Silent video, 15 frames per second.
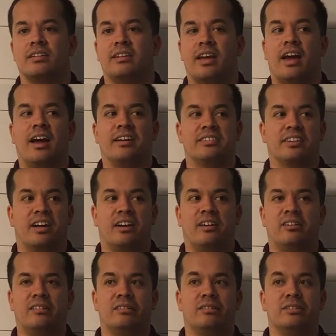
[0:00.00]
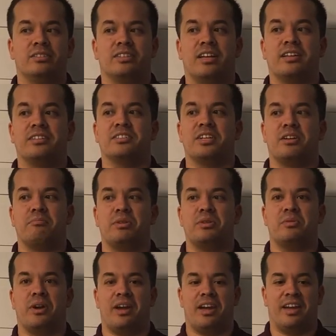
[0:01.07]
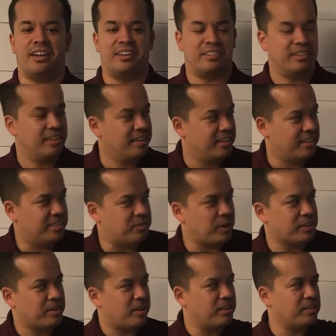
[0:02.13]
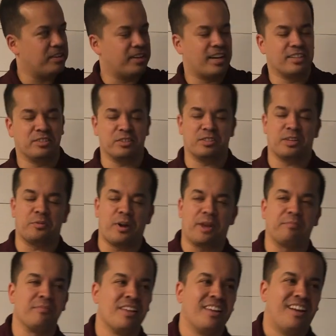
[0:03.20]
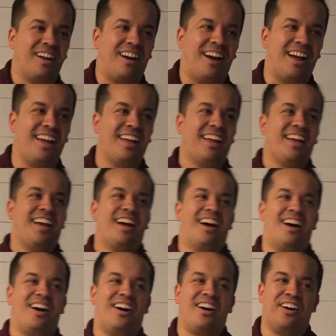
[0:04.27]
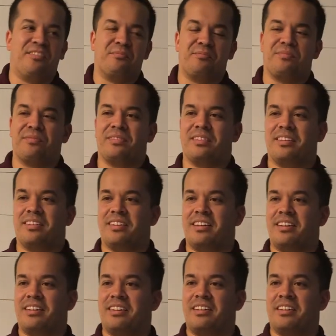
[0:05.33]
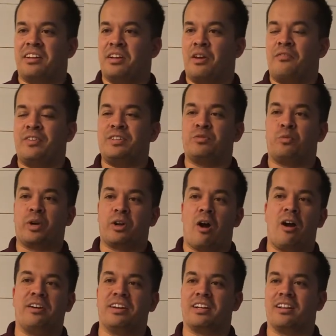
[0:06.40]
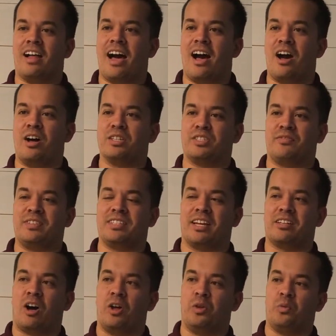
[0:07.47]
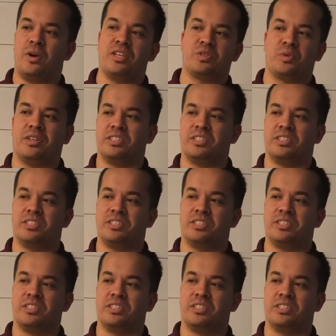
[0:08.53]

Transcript: Yeah, he's like, oh, it looks like it's gonna be rain. It's right there on the thing, guys. Looks like rain. All right. Um, if he's regarding the clouds, if he's like, oh, the wind's really